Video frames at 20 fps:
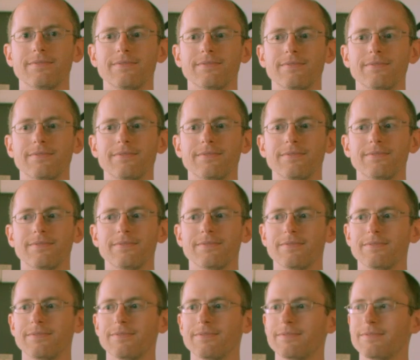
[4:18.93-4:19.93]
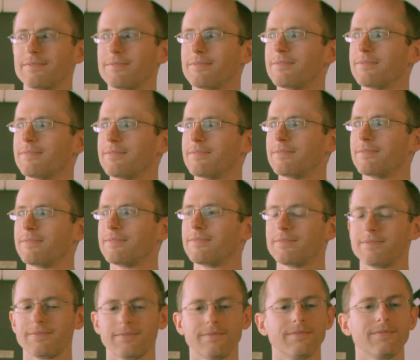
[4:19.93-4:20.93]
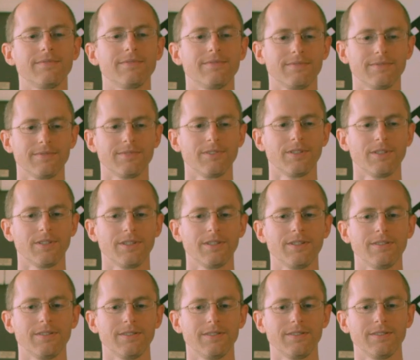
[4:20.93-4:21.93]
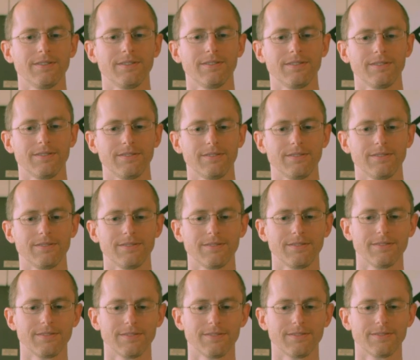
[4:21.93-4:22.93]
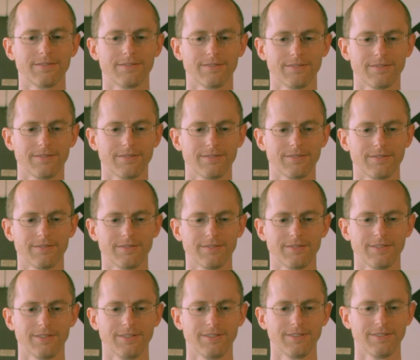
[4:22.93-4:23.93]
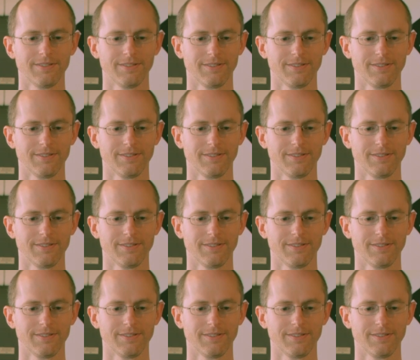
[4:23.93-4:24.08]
[no speech]